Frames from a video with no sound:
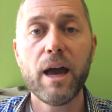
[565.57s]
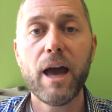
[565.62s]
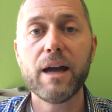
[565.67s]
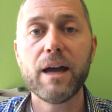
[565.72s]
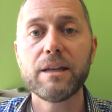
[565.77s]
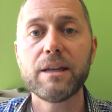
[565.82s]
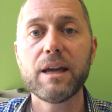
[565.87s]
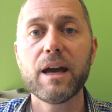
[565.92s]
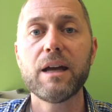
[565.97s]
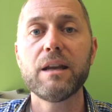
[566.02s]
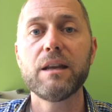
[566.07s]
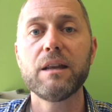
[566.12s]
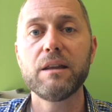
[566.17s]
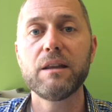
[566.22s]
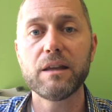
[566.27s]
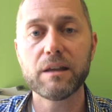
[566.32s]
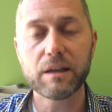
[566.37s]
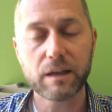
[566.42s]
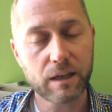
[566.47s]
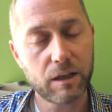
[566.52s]
And yet
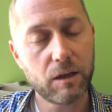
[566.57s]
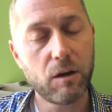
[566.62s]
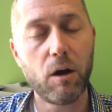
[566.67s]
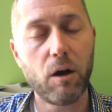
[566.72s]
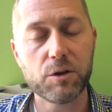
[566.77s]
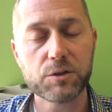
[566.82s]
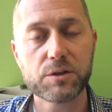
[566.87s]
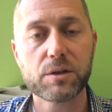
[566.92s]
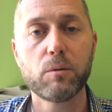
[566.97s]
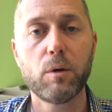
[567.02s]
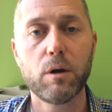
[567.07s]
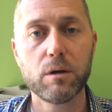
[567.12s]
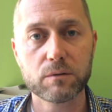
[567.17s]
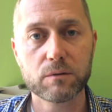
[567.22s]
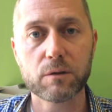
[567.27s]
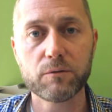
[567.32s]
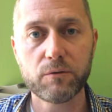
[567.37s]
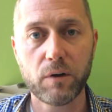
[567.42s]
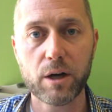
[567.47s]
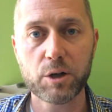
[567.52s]
it can also
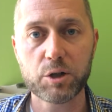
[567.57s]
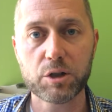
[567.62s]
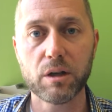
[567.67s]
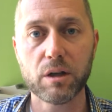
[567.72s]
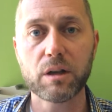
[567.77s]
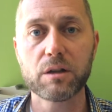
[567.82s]
overfunction.